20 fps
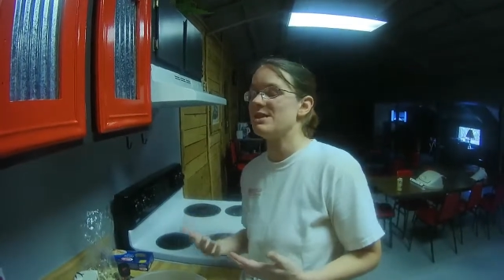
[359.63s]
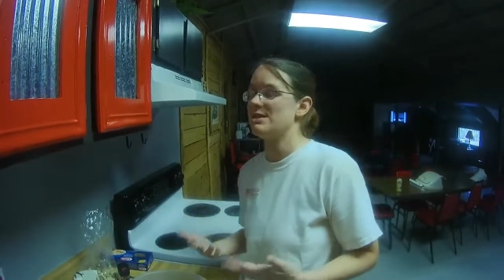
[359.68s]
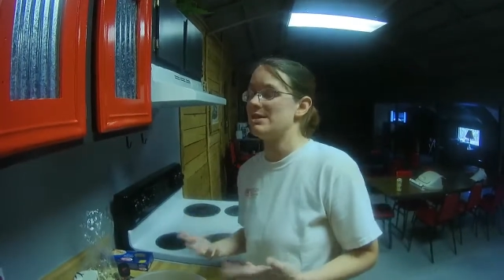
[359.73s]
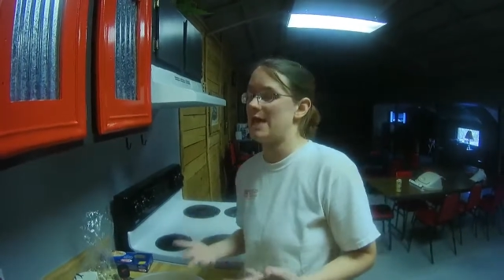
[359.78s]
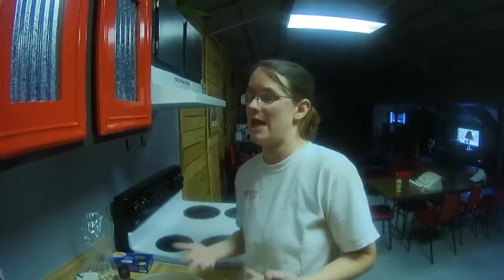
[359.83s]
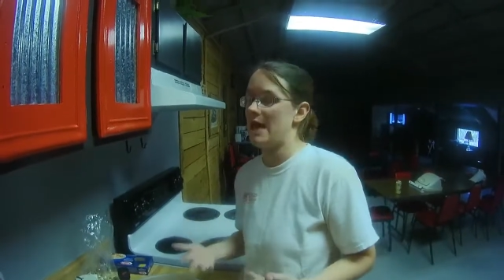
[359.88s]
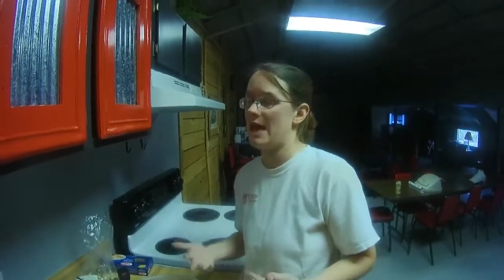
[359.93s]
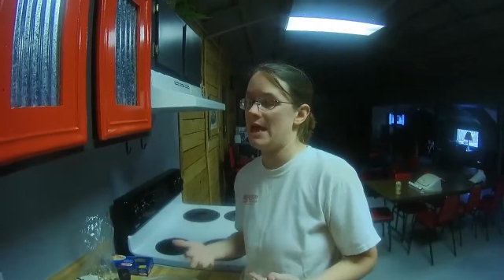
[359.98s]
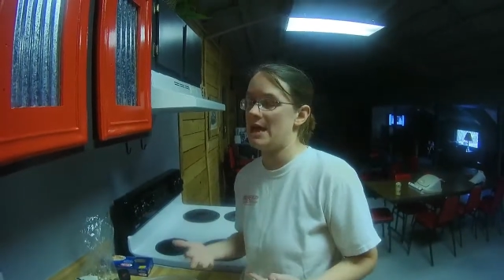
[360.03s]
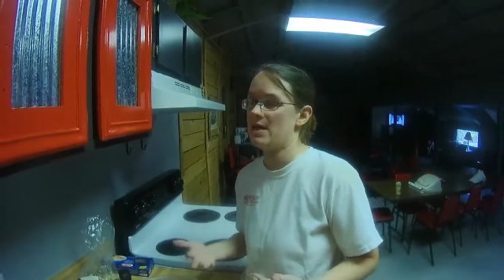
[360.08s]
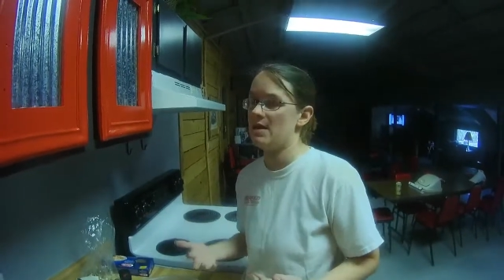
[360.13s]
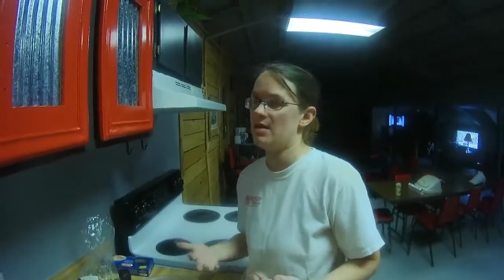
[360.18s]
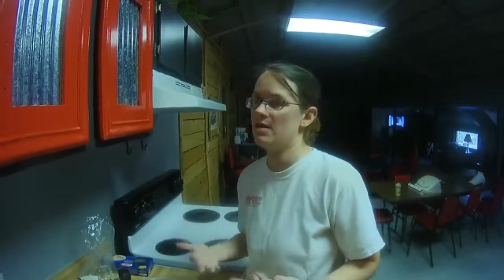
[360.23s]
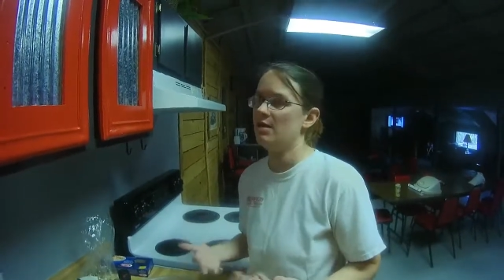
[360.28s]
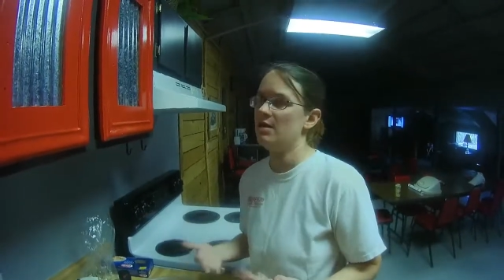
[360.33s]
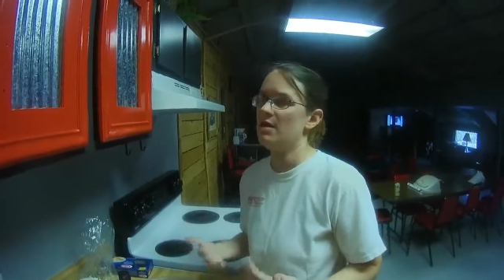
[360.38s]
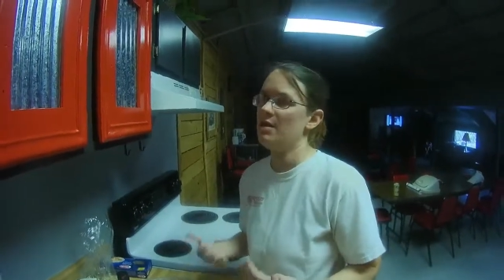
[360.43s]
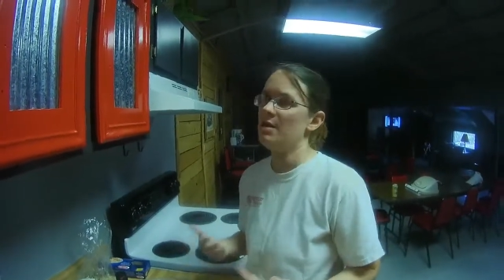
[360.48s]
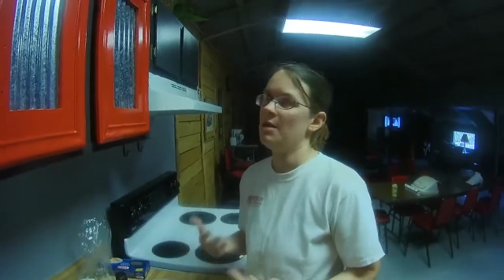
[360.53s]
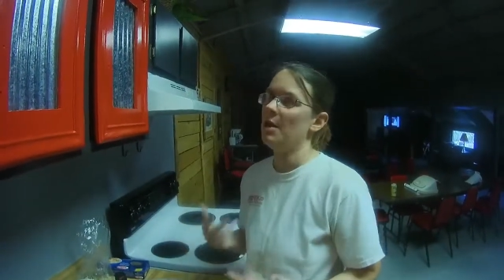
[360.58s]
day,
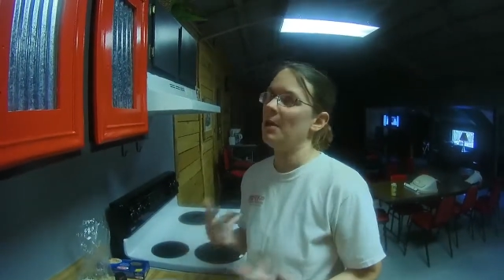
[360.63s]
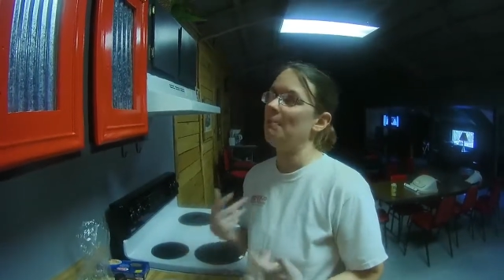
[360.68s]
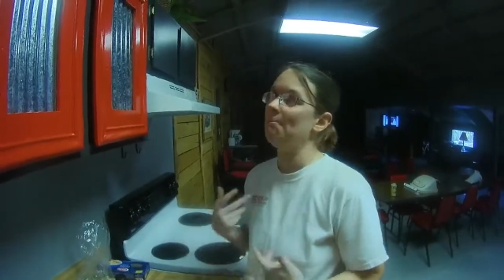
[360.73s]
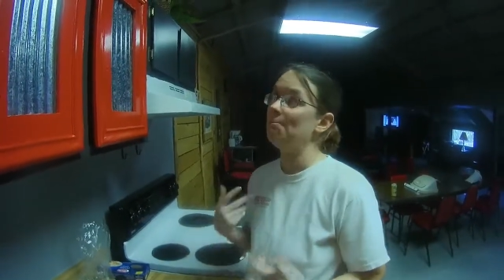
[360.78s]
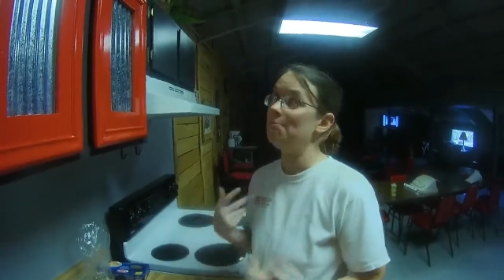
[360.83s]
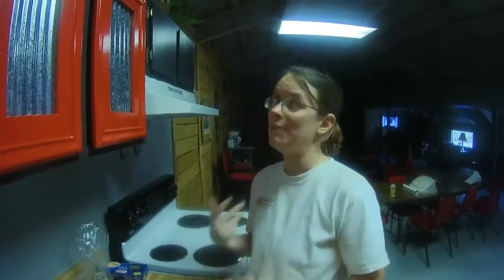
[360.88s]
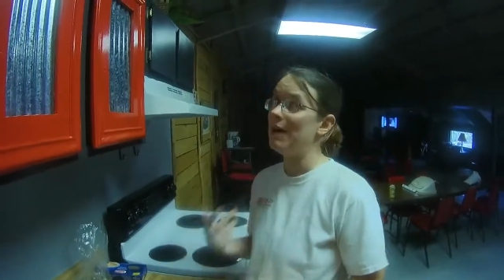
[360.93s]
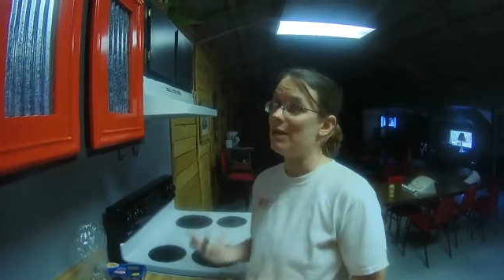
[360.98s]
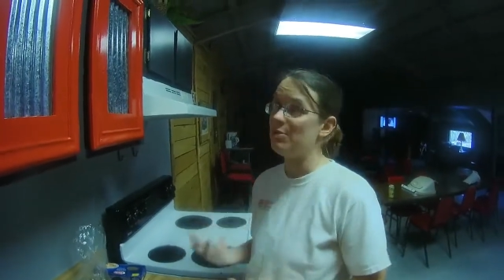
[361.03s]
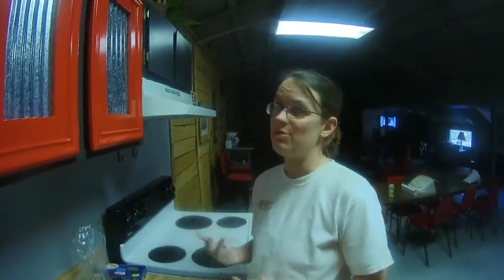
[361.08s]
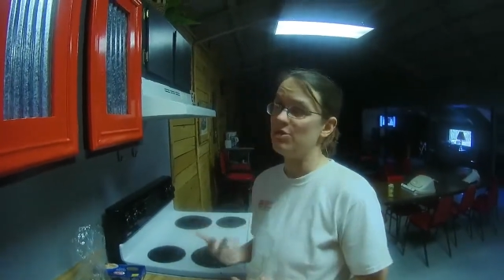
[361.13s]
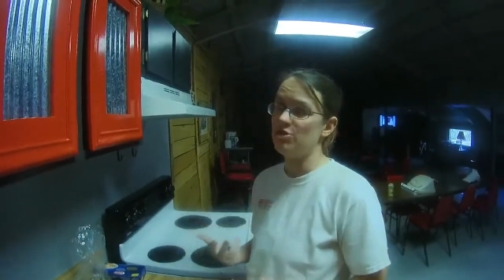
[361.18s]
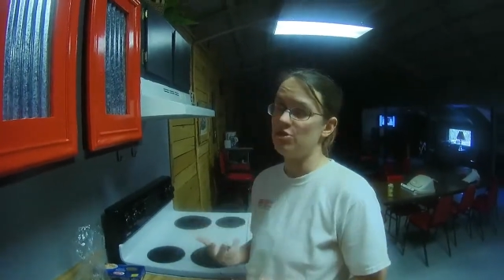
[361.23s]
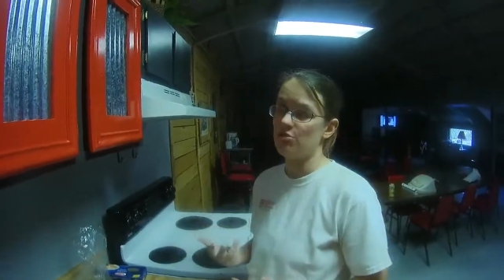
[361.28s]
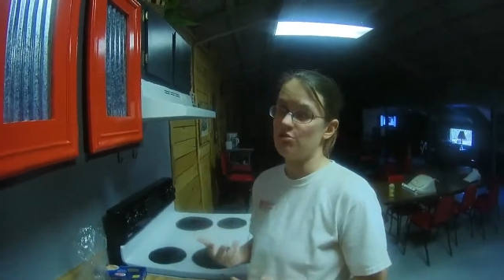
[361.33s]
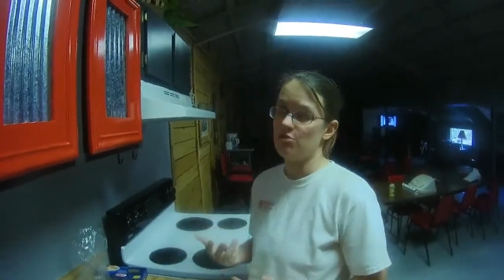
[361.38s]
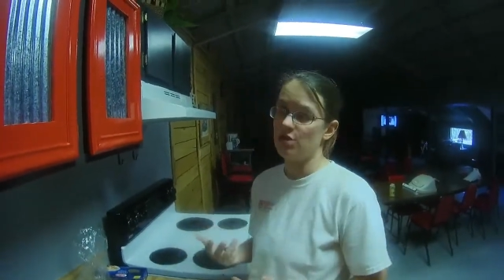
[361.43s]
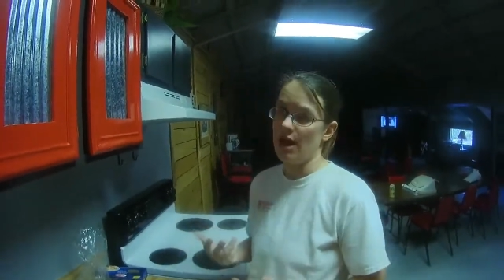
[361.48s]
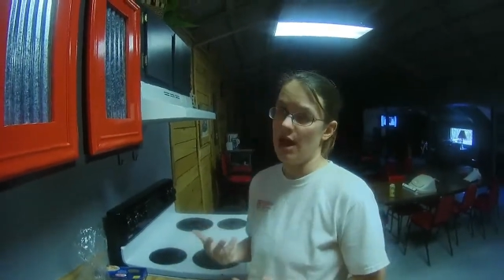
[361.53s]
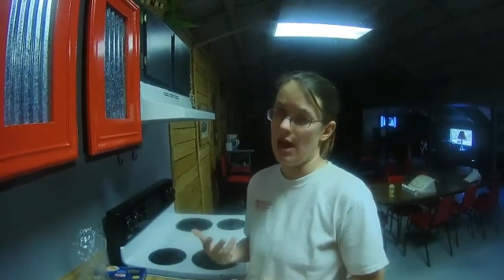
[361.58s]
maybe two
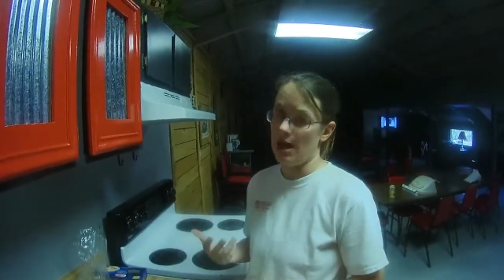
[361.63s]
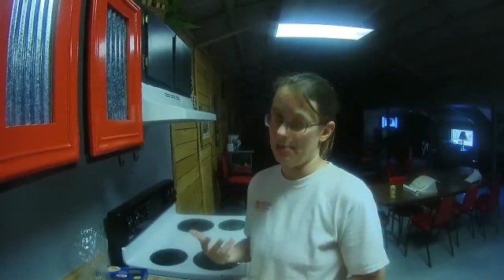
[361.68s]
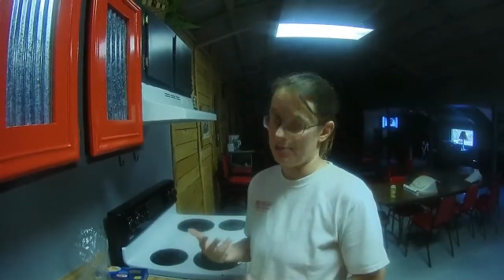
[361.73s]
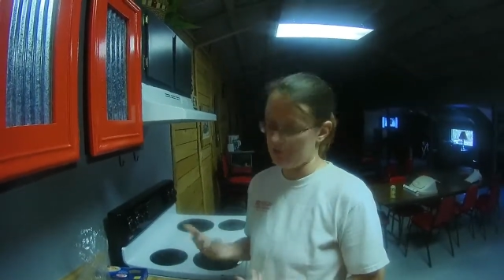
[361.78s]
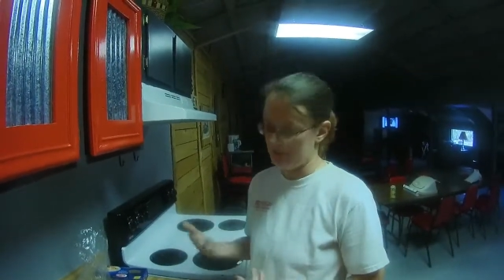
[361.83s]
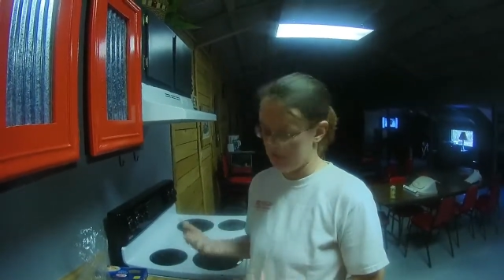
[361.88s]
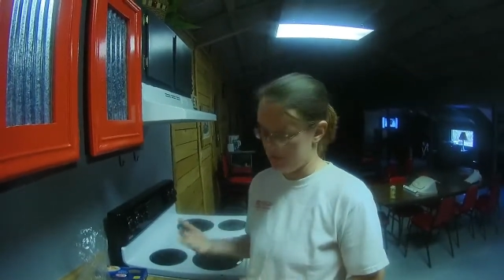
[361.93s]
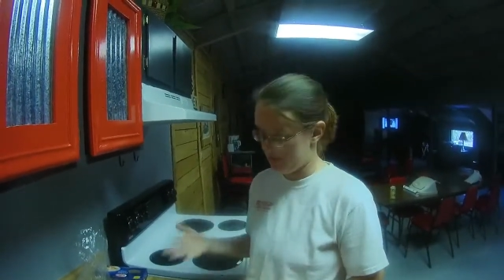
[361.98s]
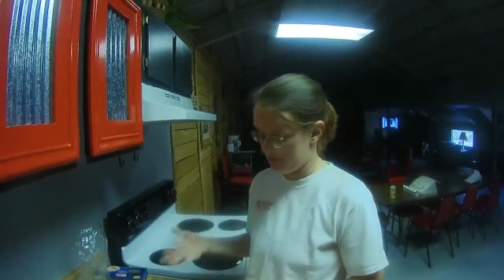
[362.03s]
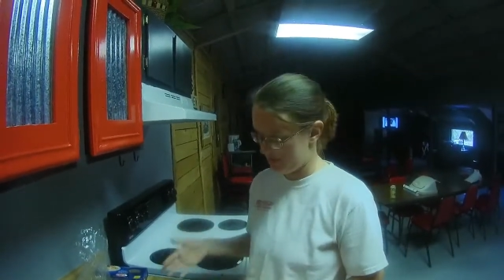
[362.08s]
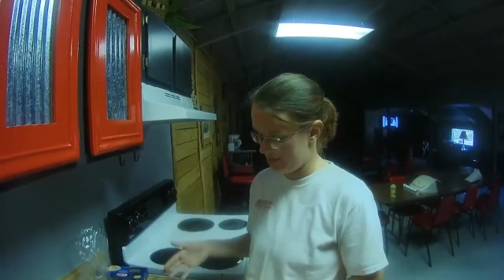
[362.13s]
tops, because